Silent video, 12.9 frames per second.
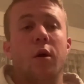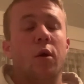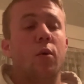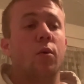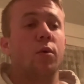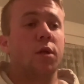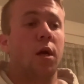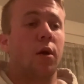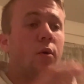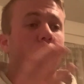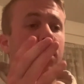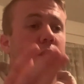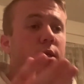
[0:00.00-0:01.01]
Also,
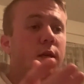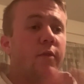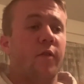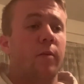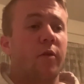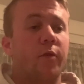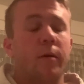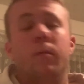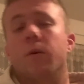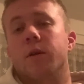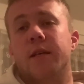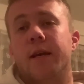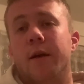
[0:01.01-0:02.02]
got a female friend, I'm not
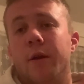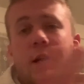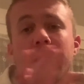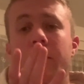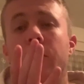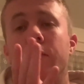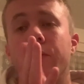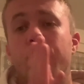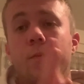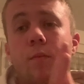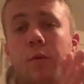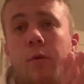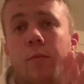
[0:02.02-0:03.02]
gonna say her name
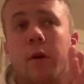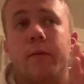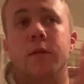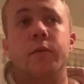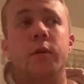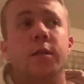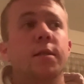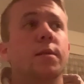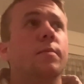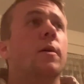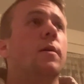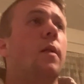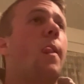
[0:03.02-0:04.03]
for privacy reasons, but